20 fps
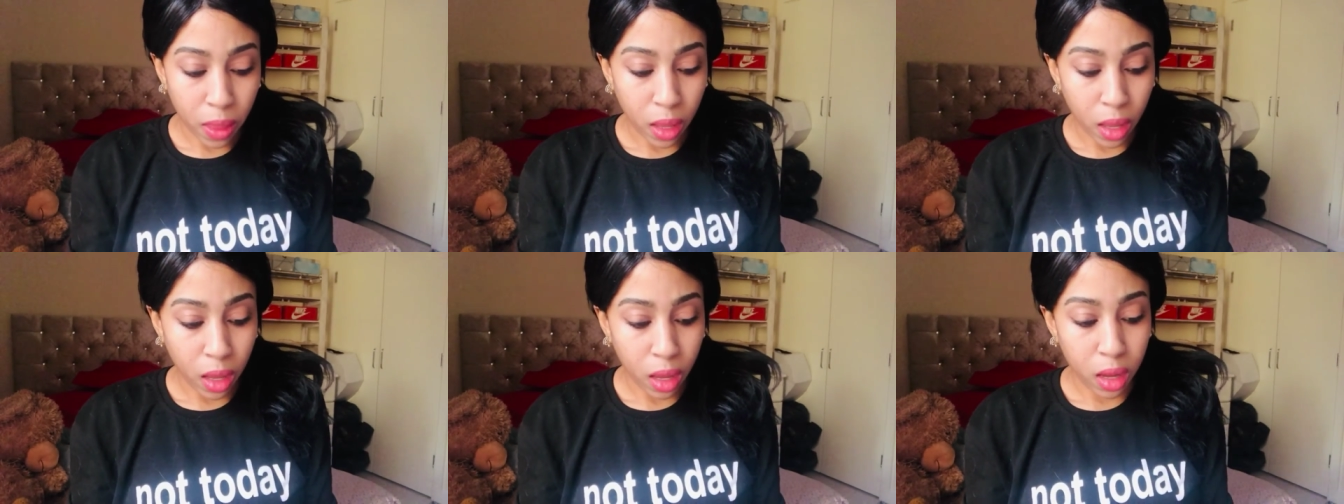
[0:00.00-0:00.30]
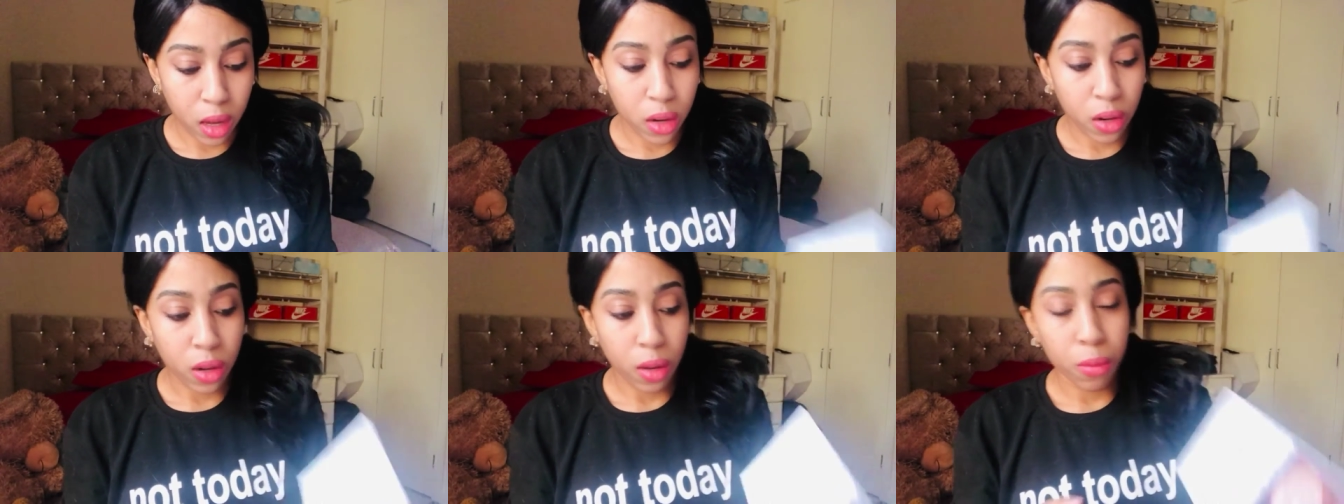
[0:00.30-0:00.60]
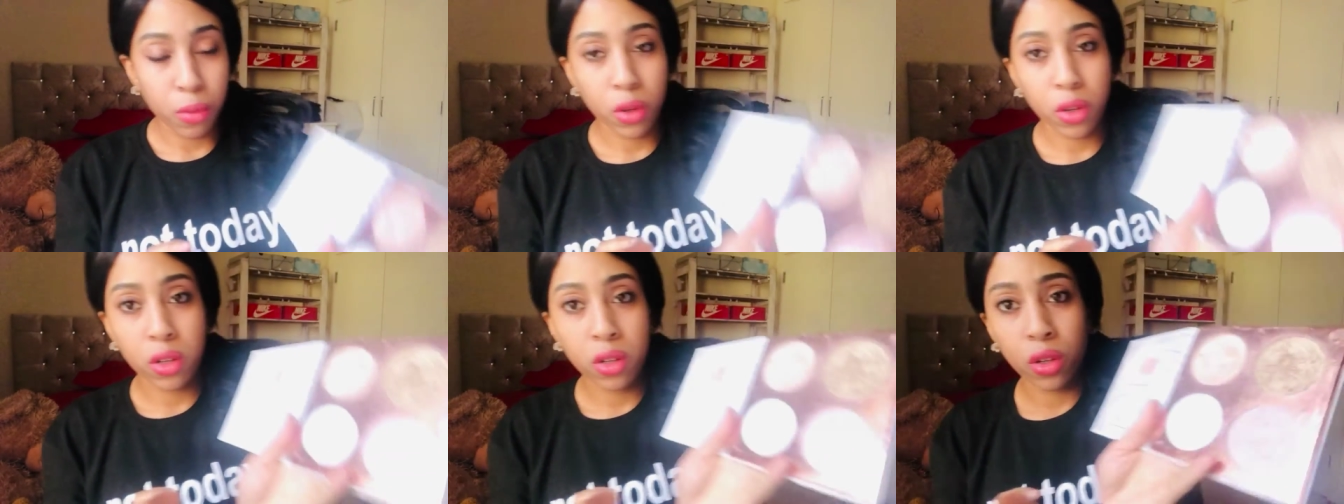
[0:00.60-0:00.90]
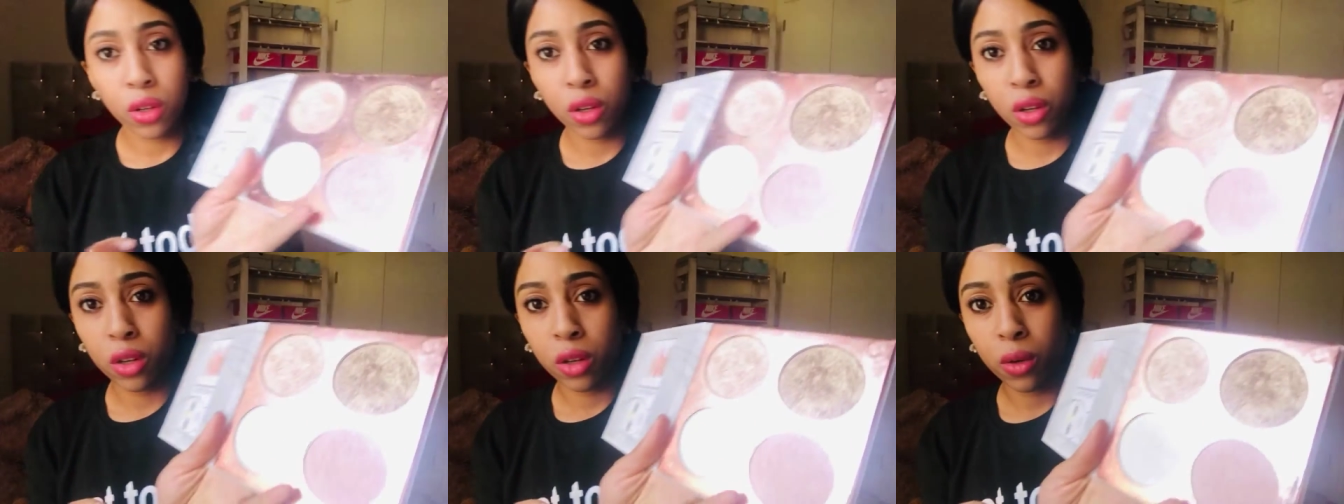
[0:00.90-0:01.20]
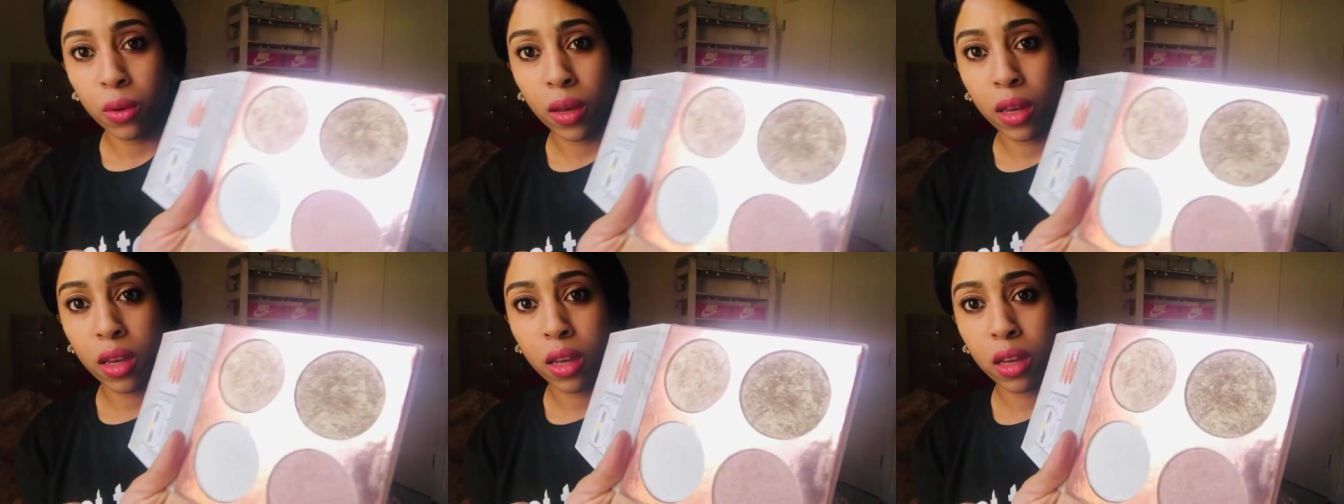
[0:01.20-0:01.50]
and I'm gonna
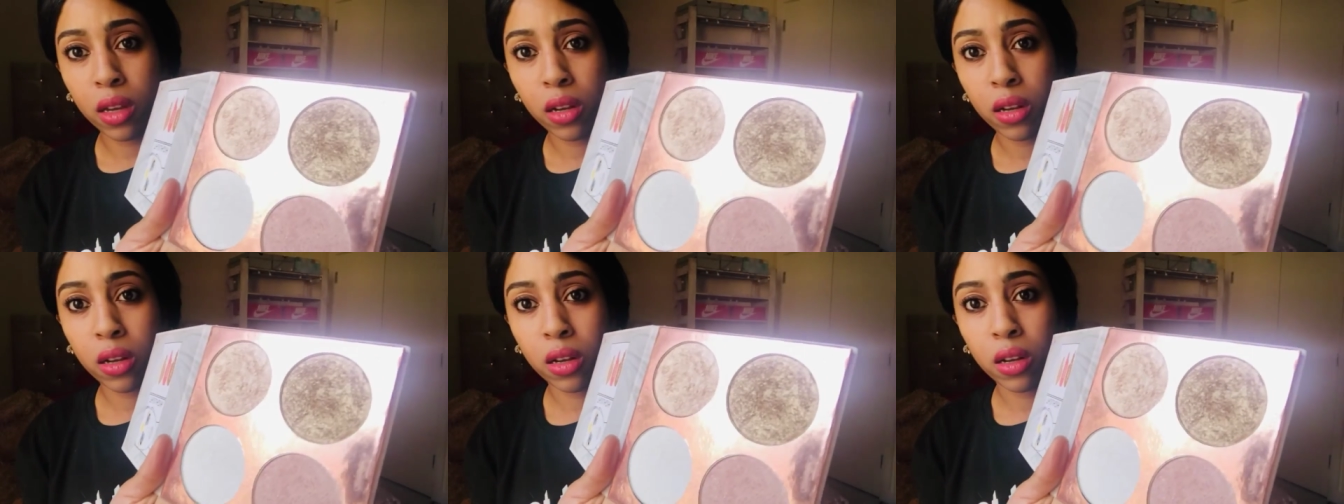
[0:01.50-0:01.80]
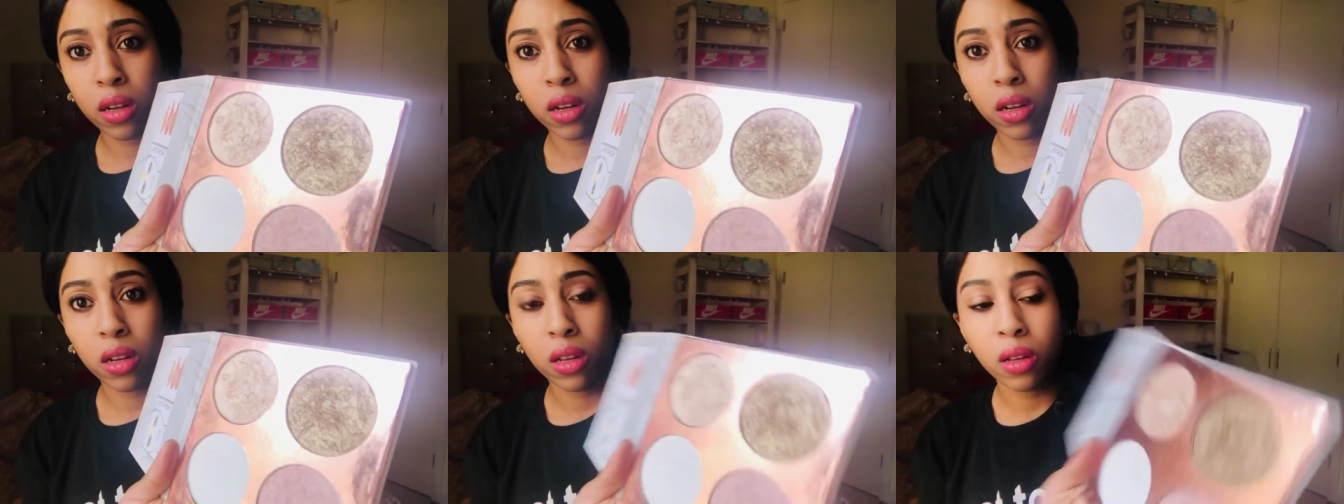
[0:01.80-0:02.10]
go in